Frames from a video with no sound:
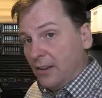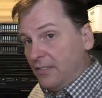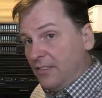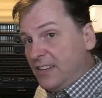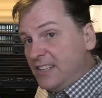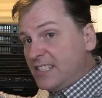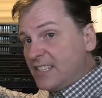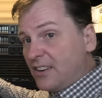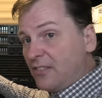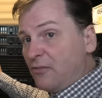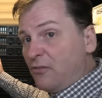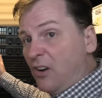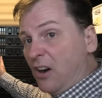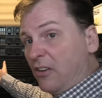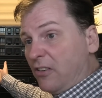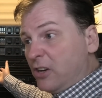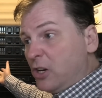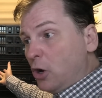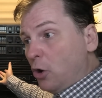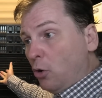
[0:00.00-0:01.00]
These are
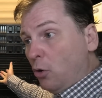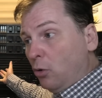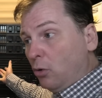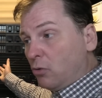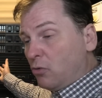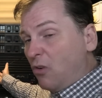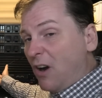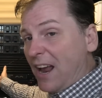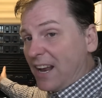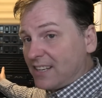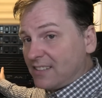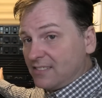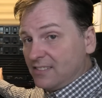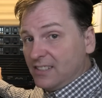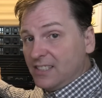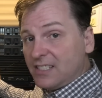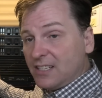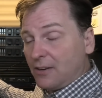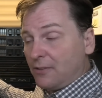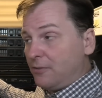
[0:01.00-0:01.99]
very old racks.
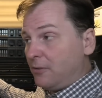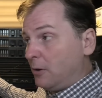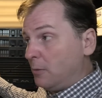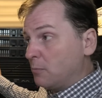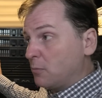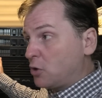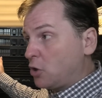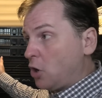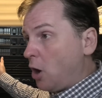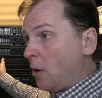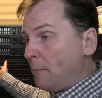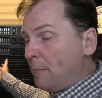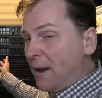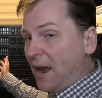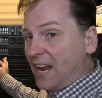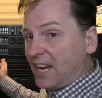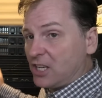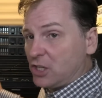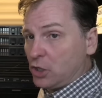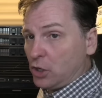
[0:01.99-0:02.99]
These are from
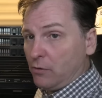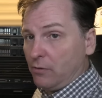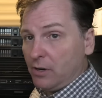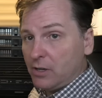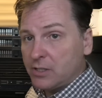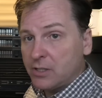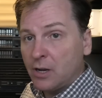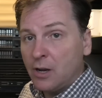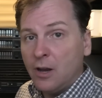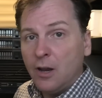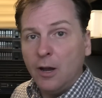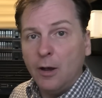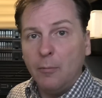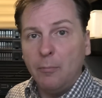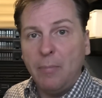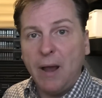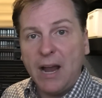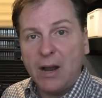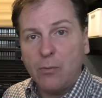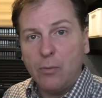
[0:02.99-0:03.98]
Compaq servers,
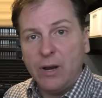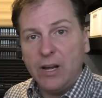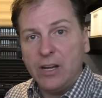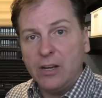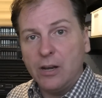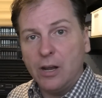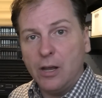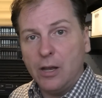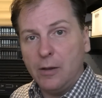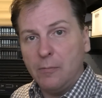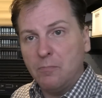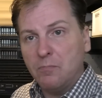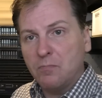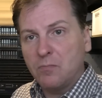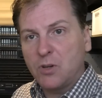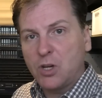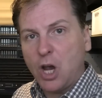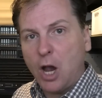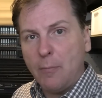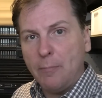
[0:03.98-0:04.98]
back when
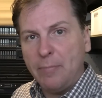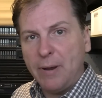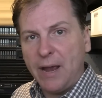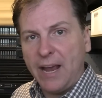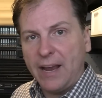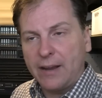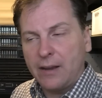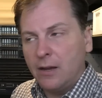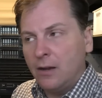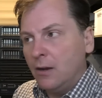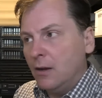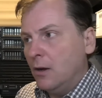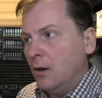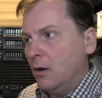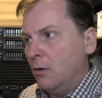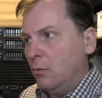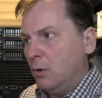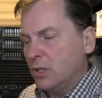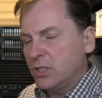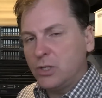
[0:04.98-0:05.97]
Compaq
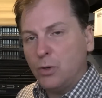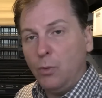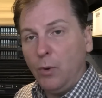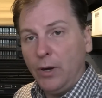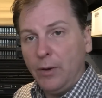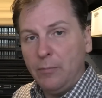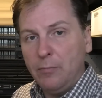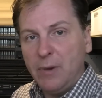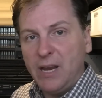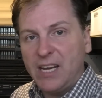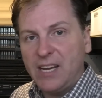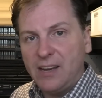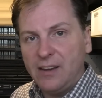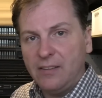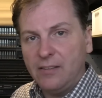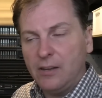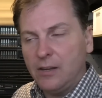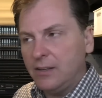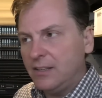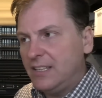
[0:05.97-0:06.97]
was the one
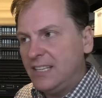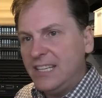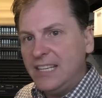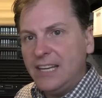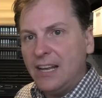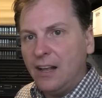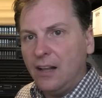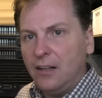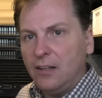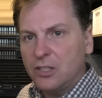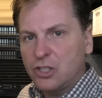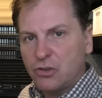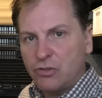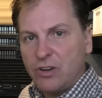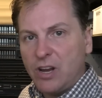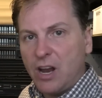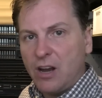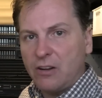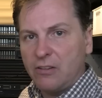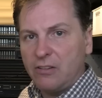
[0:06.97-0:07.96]
making the
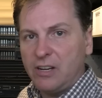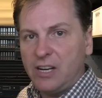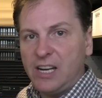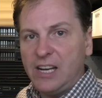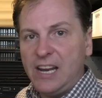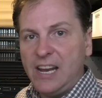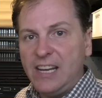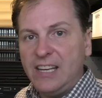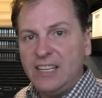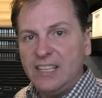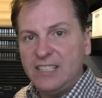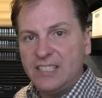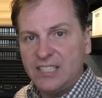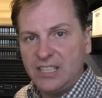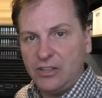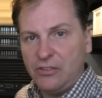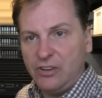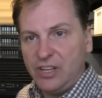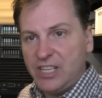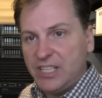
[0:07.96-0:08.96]
DL380
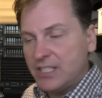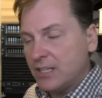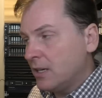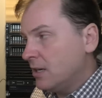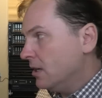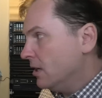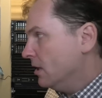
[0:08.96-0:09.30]
series.